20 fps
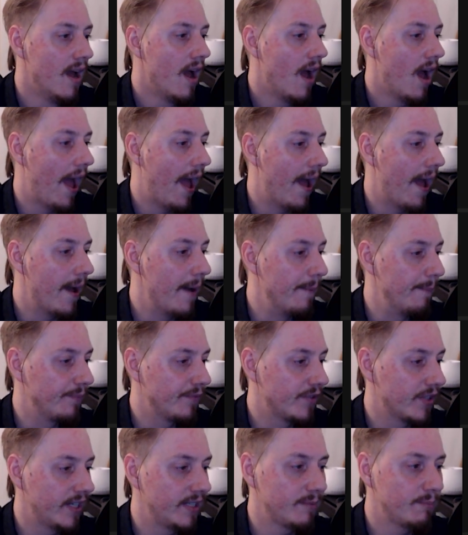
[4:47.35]
So
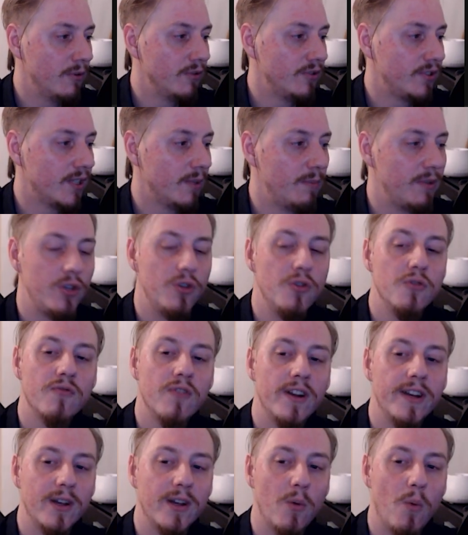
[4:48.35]
that's mostly going to be you
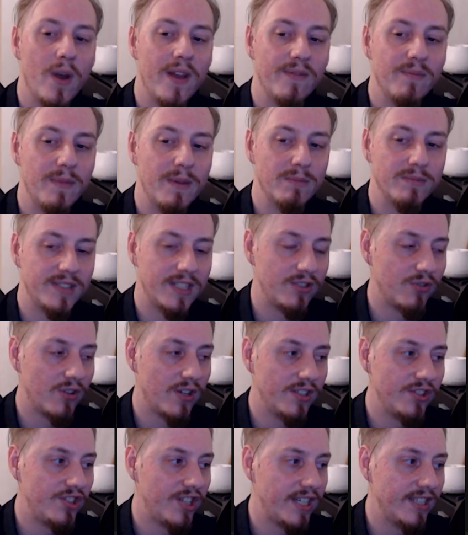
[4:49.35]
running away from them as they're
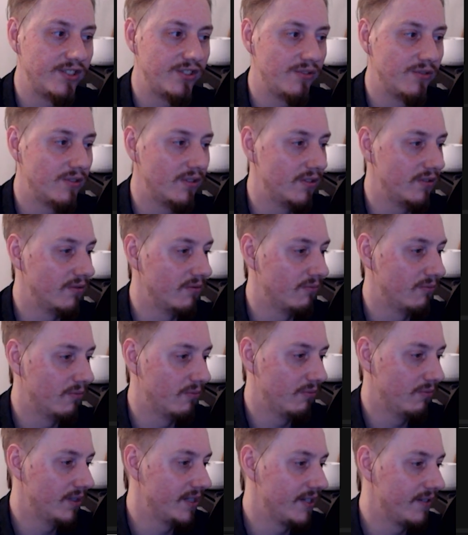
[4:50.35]
trying to chase you to
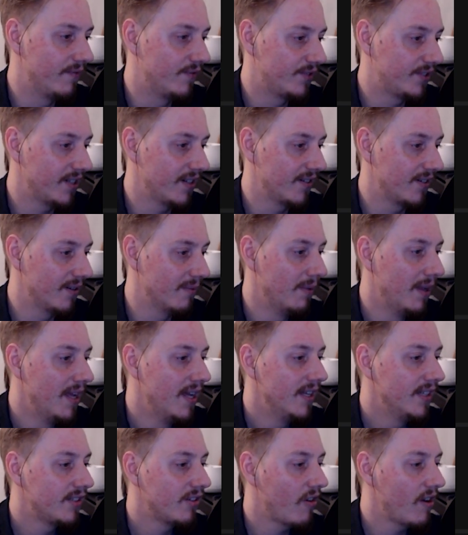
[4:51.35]
when you've stuck them.
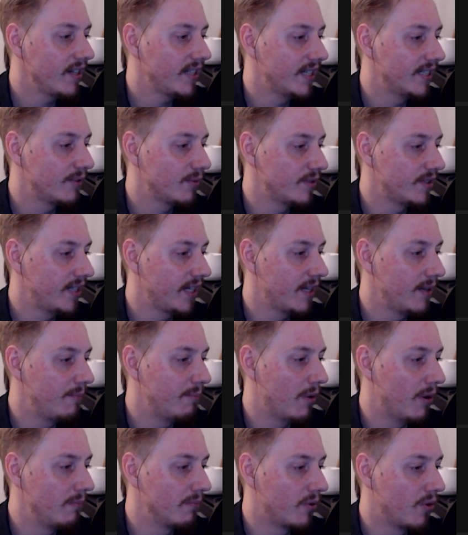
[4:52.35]
Direct hits for Sticky
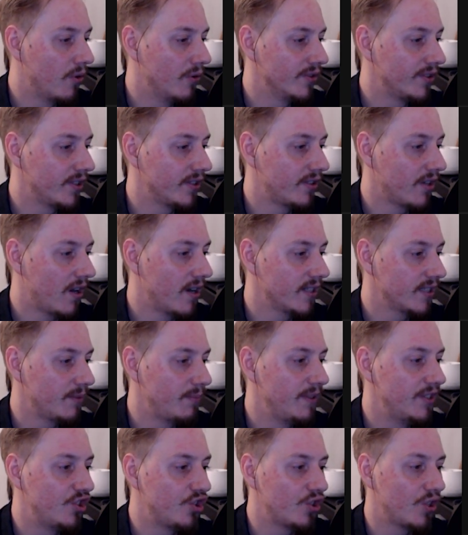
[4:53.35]
Bomb cause the target to
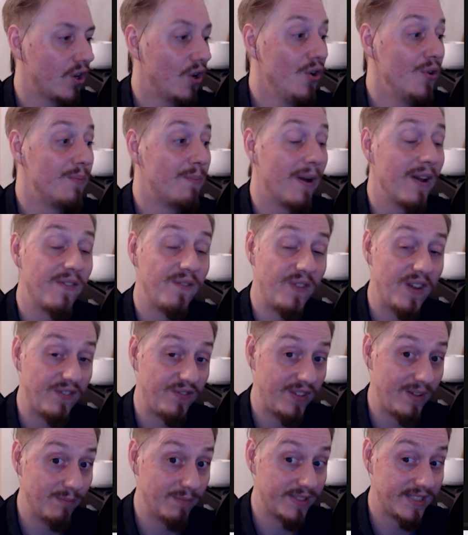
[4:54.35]
be slowed by
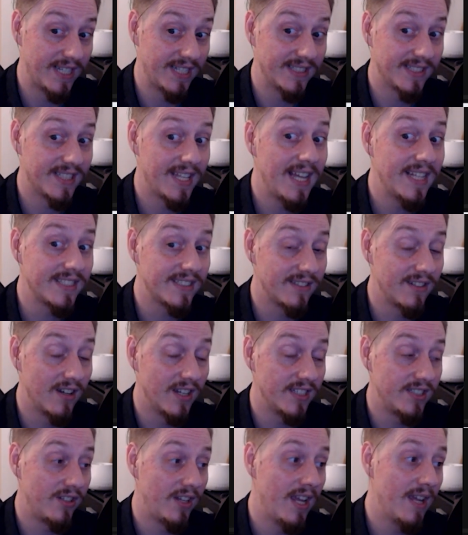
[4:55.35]
15%, so that's
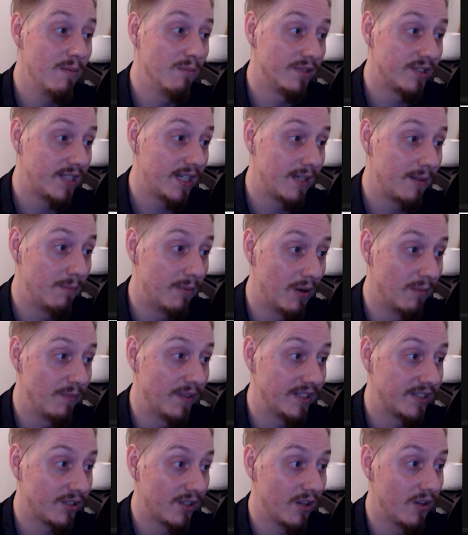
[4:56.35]
nice. You hit them with Sticky Bomb,
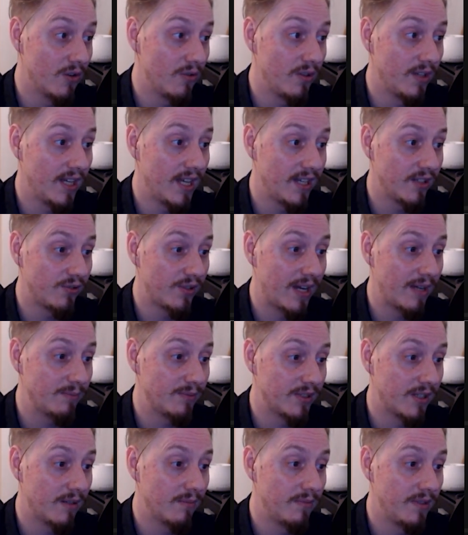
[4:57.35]
they're slow, you can get your
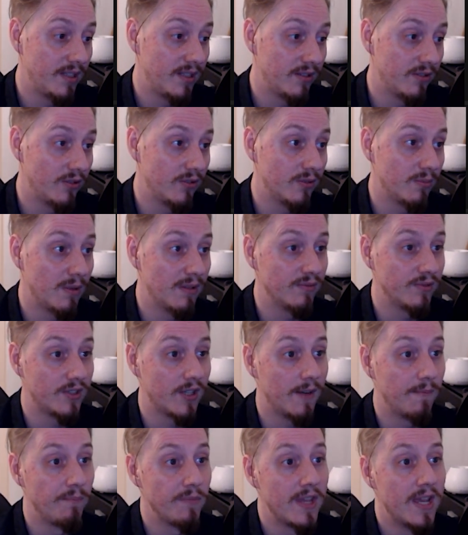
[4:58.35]
traps up and you can do some other
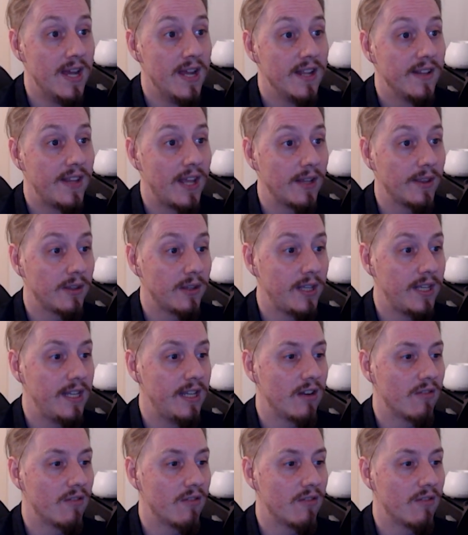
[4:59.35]
stuff. Now, the